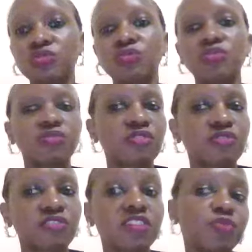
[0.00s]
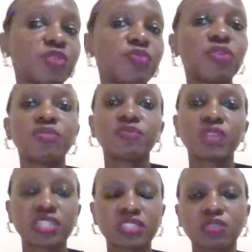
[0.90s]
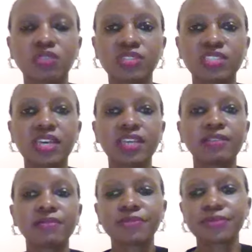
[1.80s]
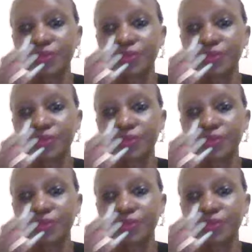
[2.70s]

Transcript: 2, 3, 4, 5 people, that is a good sign.